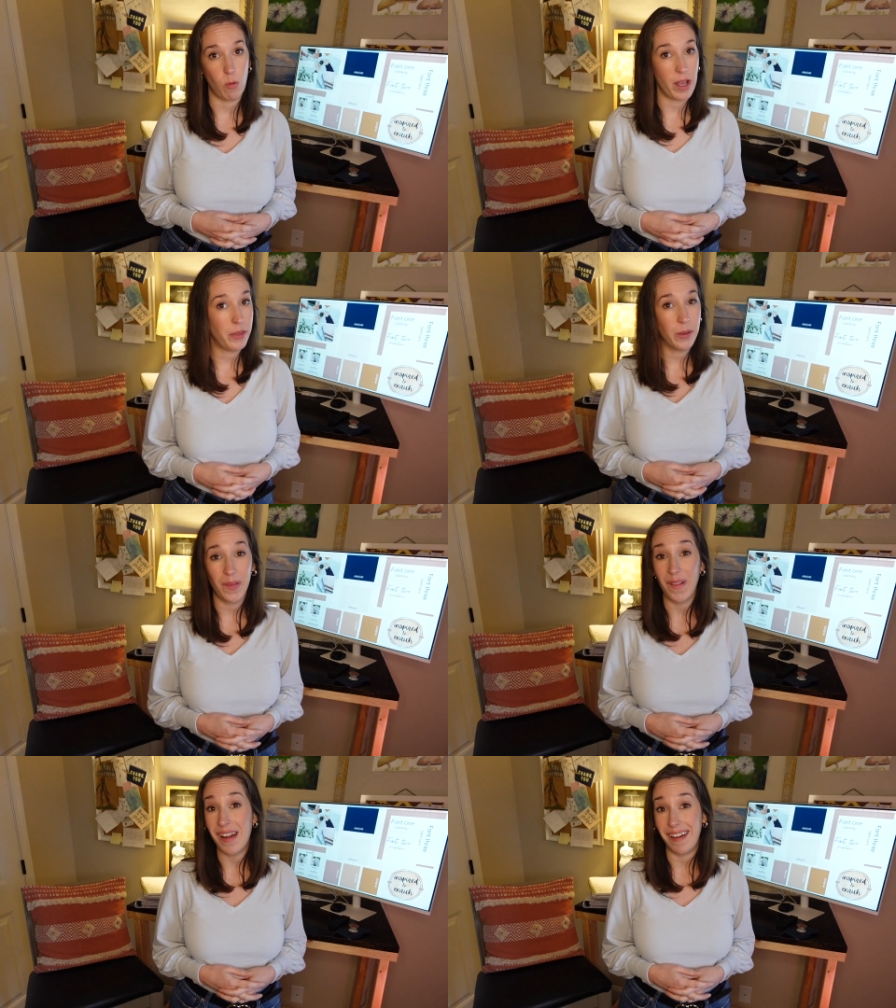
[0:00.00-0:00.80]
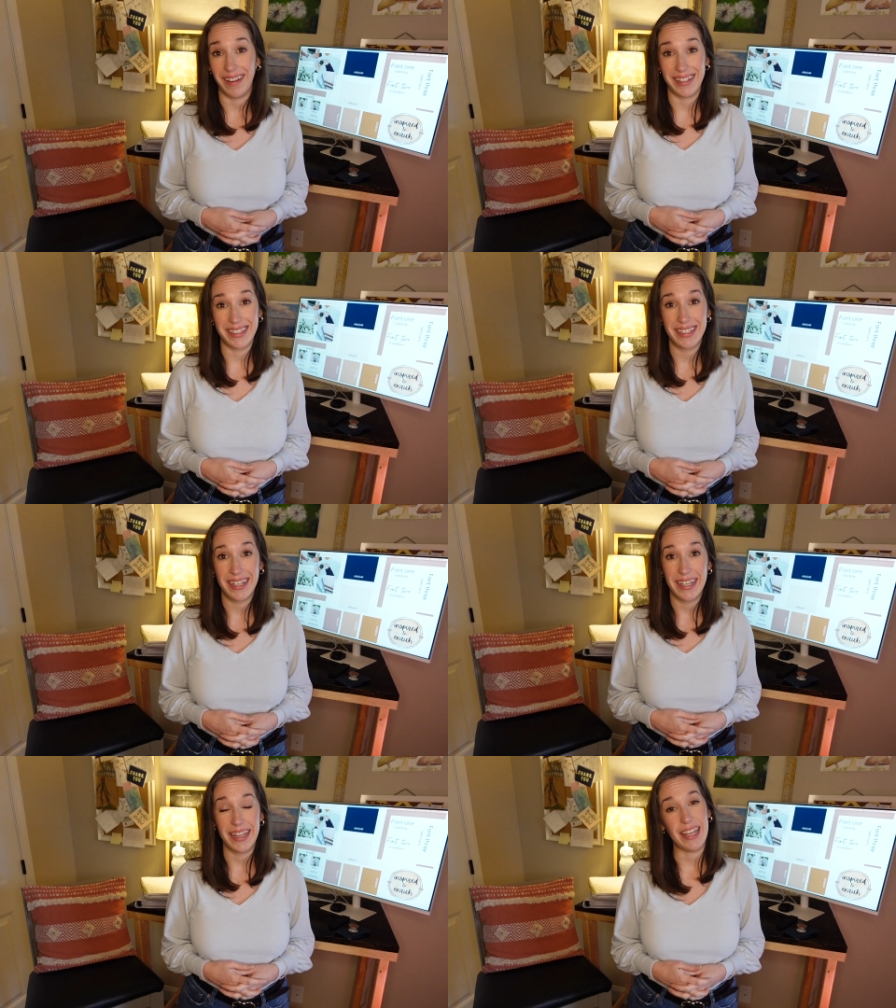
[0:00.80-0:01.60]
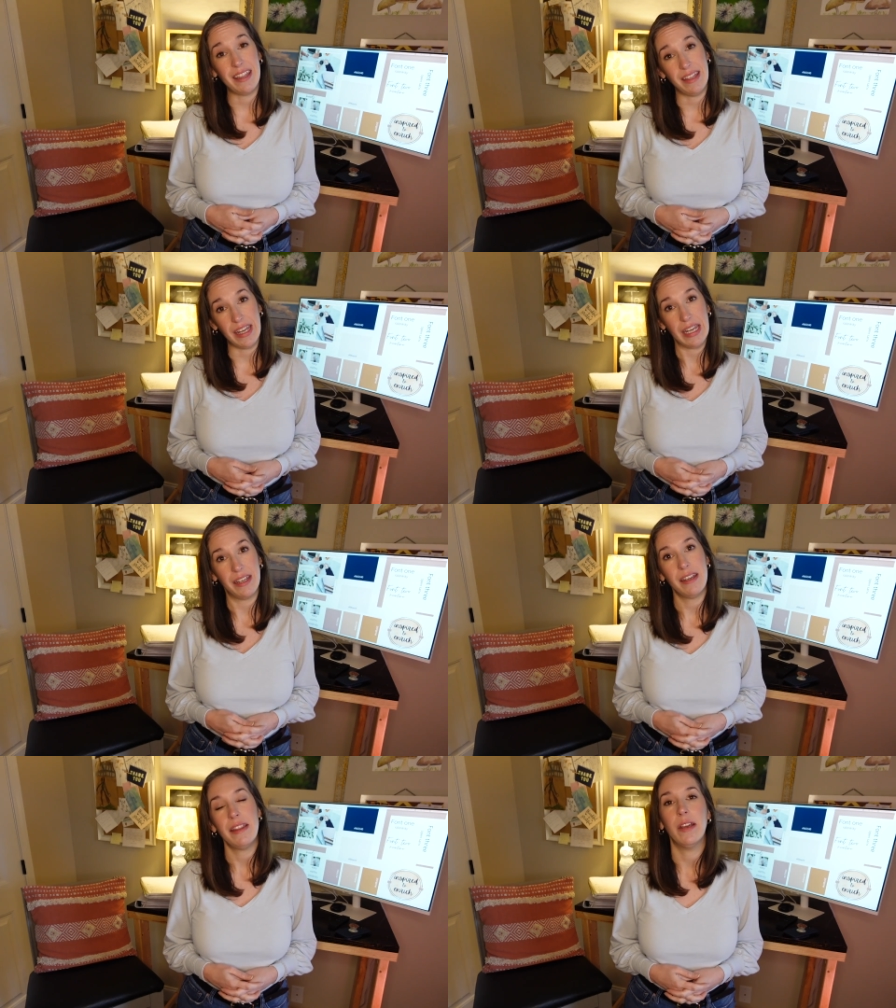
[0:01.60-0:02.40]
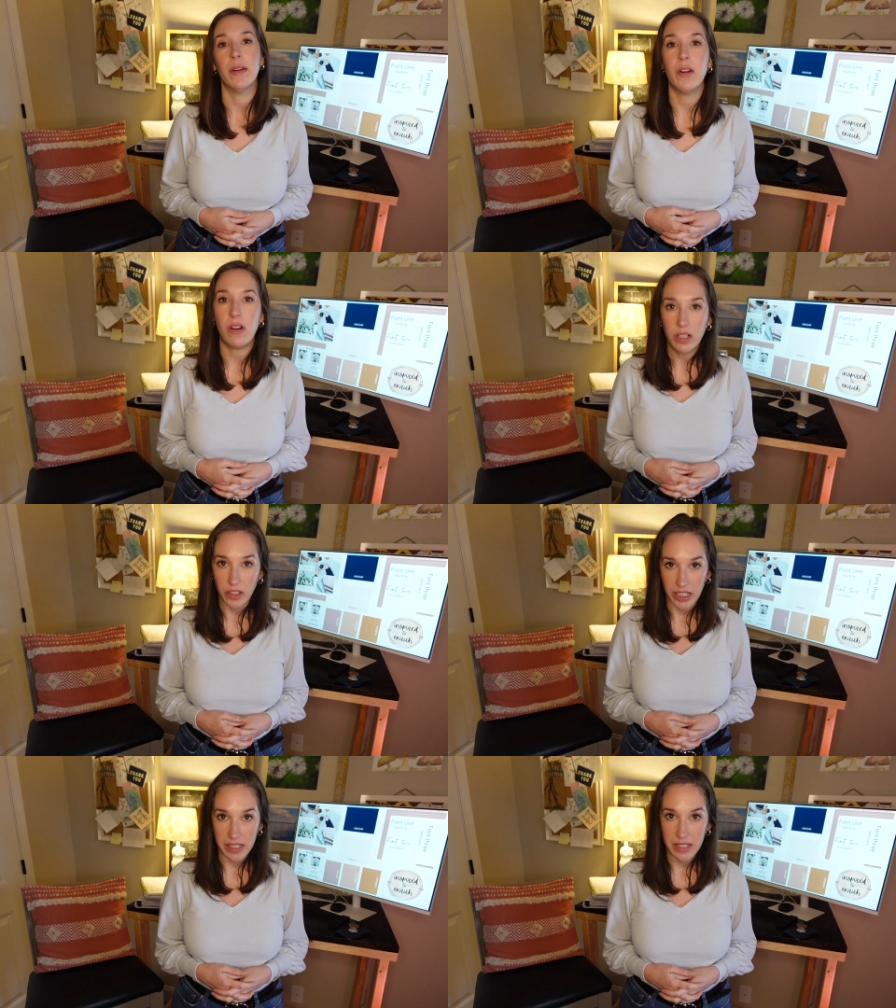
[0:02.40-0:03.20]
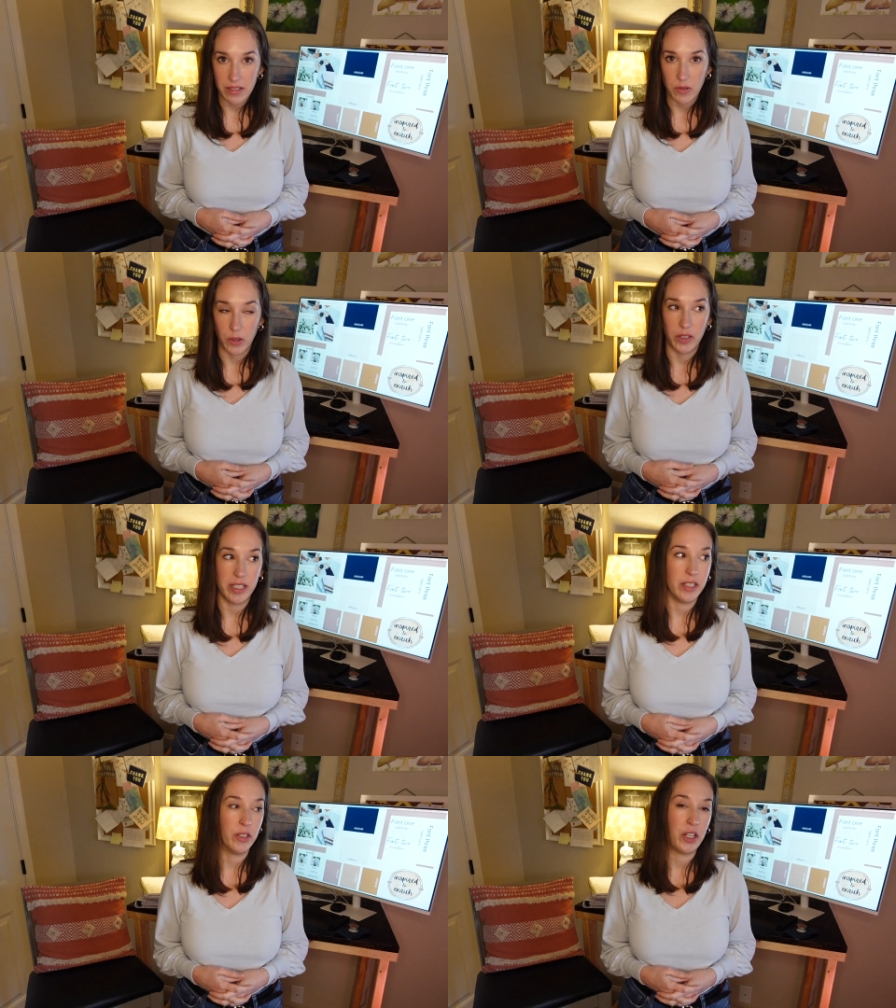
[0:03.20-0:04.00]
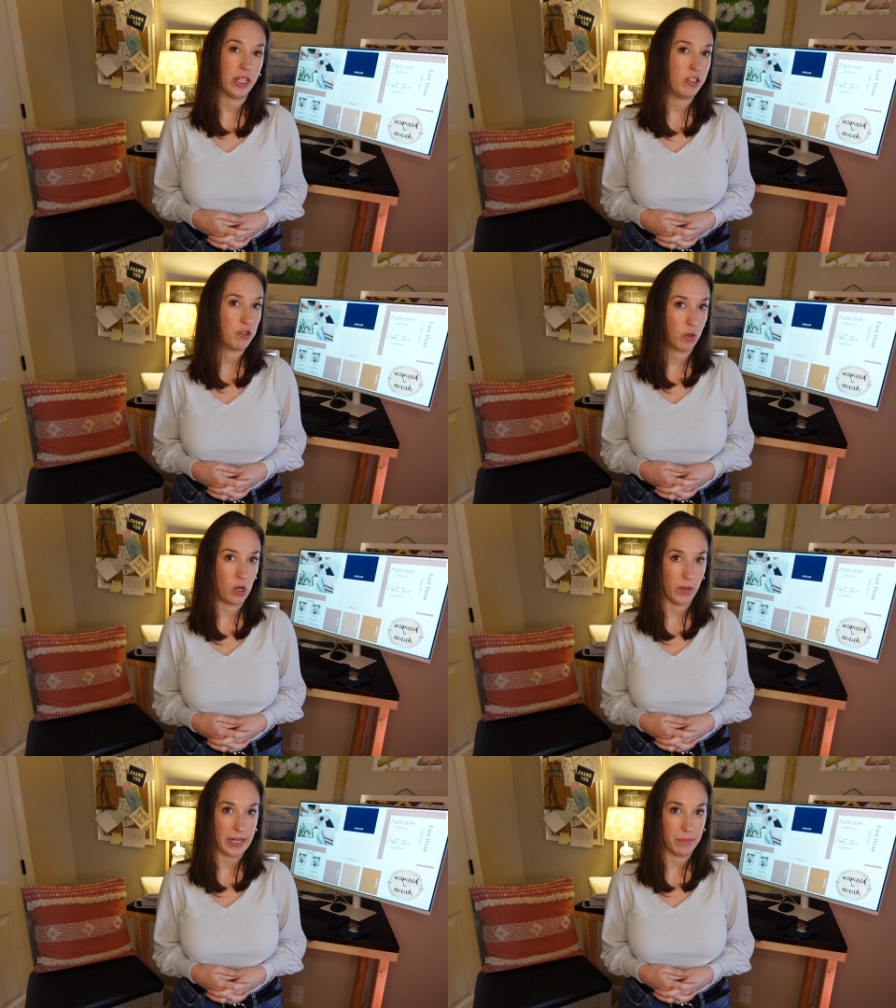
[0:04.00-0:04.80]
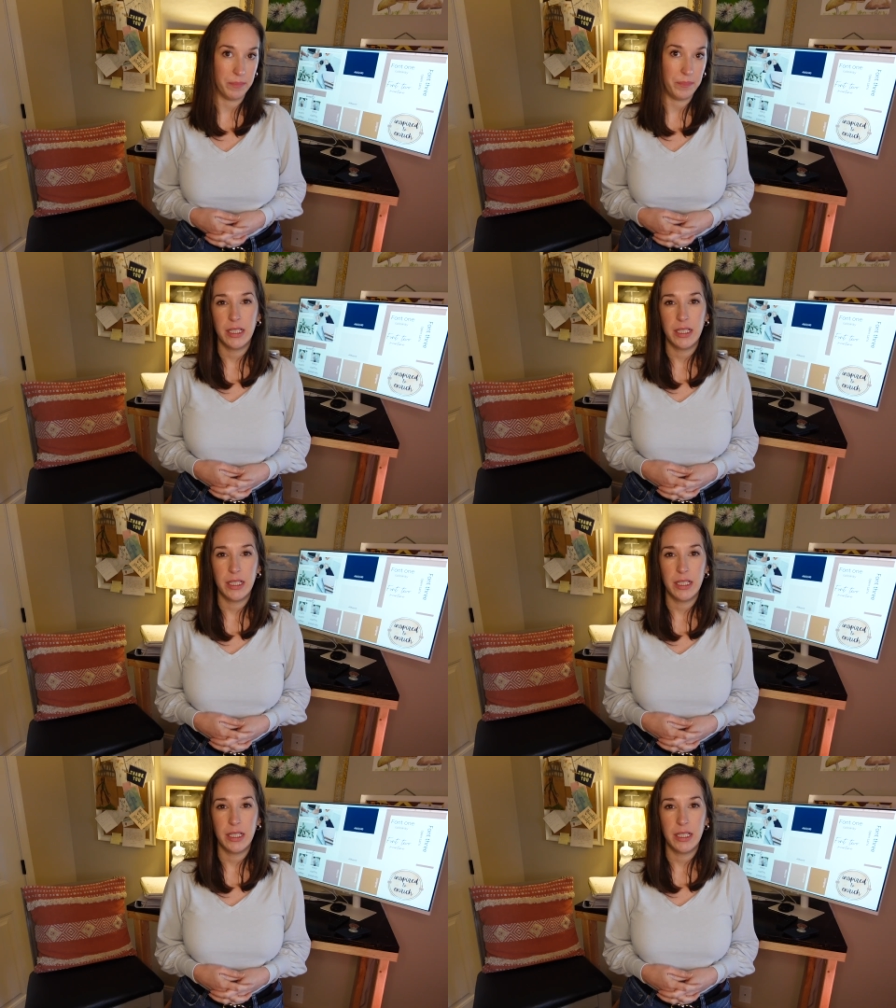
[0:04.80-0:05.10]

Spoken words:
whether or not they think they're an artist or that they're good at drawing.